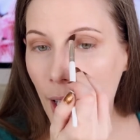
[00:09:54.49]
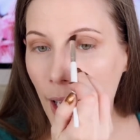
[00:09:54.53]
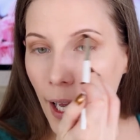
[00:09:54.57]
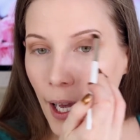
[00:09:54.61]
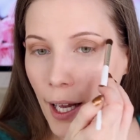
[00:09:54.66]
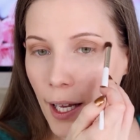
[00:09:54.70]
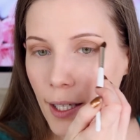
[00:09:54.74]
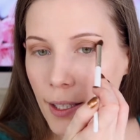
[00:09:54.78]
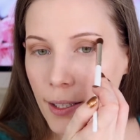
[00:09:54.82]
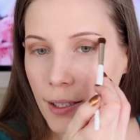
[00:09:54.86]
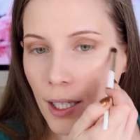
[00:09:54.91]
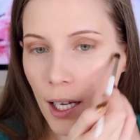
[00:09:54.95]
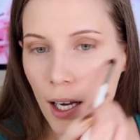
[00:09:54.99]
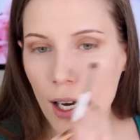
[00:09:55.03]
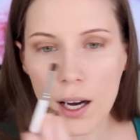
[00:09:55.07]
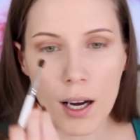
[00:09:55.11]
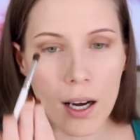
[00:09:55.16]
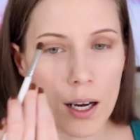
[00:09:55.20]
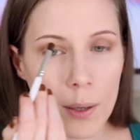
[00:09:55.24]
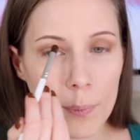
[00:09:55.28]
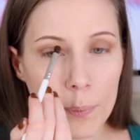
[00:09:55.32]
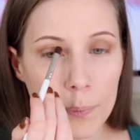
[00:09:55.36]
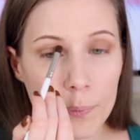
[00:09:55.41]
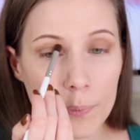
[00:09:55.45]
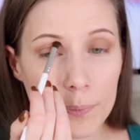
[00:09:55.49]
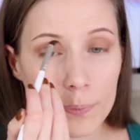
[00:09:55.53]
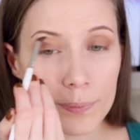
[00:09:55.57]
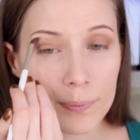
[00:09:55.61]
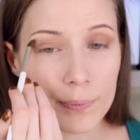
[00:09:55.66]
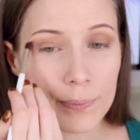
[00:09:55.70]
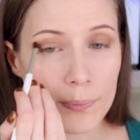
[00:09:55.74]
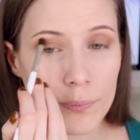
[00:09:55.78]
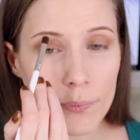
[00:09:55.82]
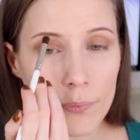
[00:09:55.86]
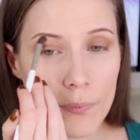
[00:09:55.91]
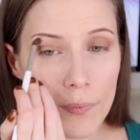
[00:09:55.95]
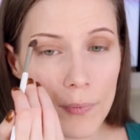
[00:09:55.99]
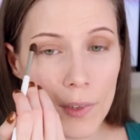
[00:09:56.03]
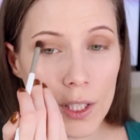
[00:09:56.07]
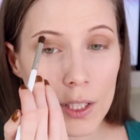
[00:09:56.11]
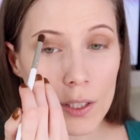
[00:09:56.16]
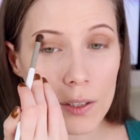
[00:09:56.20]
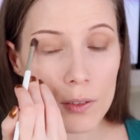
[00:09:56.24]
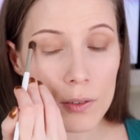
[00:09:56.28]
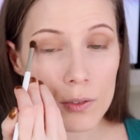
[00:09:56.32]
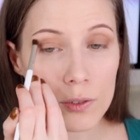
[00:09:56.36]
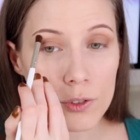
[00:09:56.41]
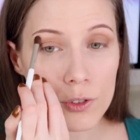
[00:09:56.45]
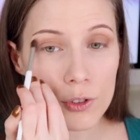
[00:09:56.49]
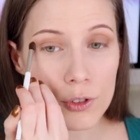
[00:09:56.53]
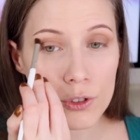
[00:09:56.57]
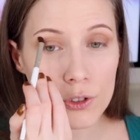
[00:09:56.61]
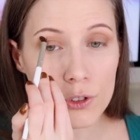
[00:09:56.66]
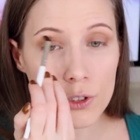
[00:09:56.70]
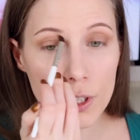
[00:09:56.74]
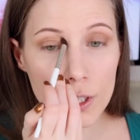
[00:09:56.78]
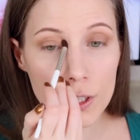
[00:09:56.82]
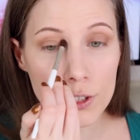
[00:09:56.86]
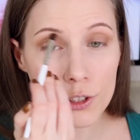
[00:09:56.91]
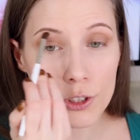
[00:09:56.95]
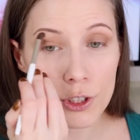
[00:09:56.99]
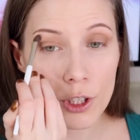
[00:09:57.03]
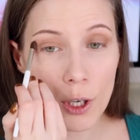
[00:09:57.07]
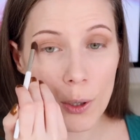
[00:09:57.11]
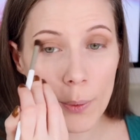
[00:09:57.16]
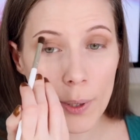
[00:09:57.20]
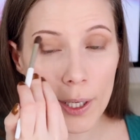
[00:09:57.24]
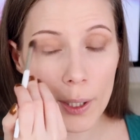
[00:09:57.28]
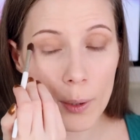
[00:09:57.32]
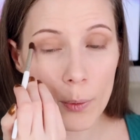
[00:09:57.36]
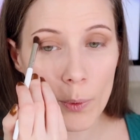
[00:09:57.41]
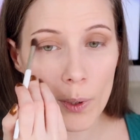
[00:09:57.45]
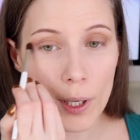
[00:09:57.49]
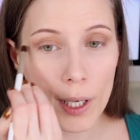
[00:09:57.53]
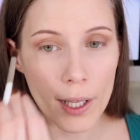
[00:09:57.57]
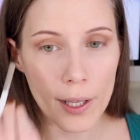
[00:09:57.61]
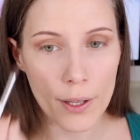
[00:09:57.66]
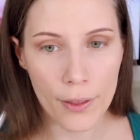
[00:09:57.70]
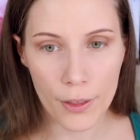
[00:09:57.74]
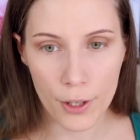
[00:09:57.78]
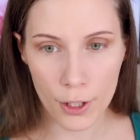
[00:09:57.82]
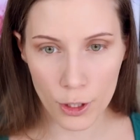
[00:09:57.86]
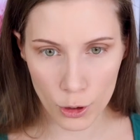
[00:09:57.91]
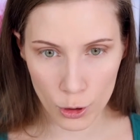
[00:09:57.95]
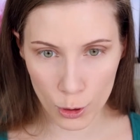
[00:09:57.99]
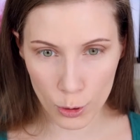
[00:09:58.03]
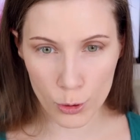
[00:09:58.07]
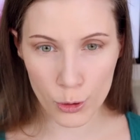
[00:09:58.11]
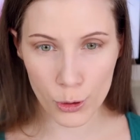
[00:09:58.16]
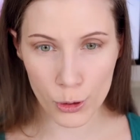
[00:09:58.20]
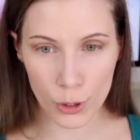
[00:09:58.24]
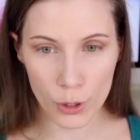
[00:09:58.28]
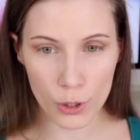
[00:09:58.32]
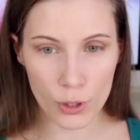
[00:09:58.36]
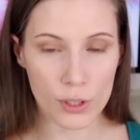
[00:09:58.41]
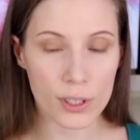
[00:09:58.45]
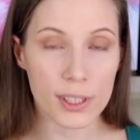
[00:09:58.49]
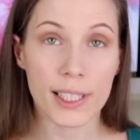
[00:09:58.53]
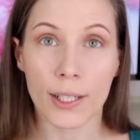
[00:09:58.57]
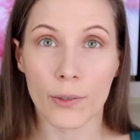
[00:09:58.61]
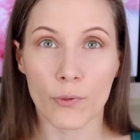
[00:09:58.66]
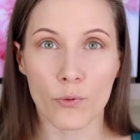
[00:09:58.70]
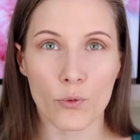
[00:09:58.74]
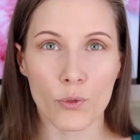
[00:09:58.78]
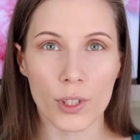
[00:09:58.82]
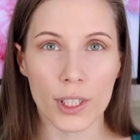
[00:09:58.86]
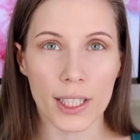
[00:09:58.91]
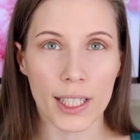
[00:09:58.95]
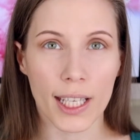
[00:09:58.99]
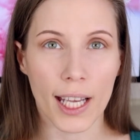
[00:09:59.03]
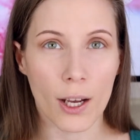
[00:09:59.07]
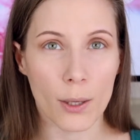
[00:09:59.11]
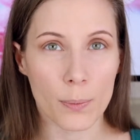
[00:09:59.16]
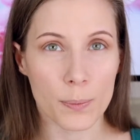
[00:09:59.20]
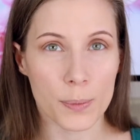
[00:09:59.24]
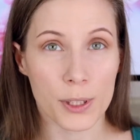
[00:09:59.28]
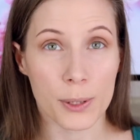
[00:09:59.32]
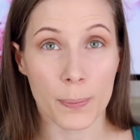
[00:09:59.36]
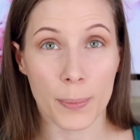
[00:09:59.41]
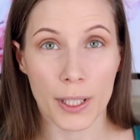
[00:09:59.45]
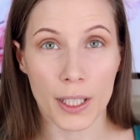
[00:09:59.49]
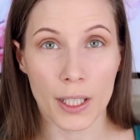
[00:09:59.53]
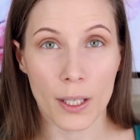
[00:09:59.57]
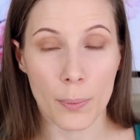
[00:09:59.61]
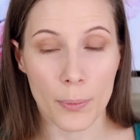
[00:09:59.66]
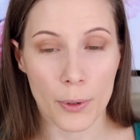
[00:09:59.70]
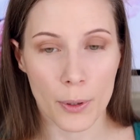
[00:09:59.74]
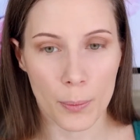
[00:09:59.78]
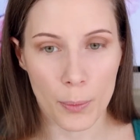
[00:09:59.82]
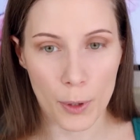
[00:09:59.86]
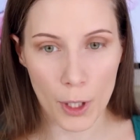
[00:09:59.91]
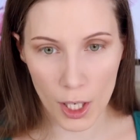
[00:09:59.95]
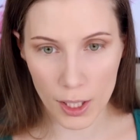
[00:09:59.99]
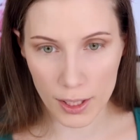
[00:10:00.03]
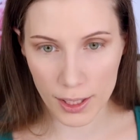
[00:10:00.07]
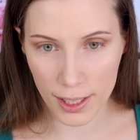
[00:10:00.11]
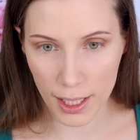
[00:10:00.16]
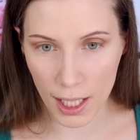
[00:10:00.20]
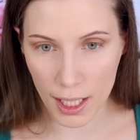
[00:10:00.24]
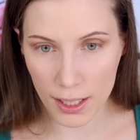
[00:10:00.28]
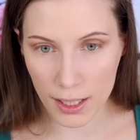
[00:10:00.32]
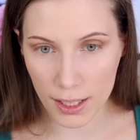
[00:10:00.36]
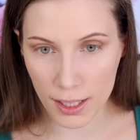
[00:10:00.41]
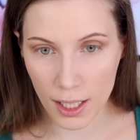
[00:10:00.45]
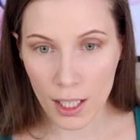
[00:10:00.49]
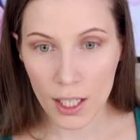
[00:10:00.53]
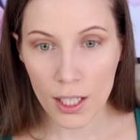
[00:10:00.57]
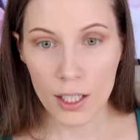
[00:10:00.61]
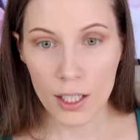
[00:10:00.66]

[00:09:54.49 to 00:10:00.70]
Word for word: And um, just going with neutrals can really help speed up the process.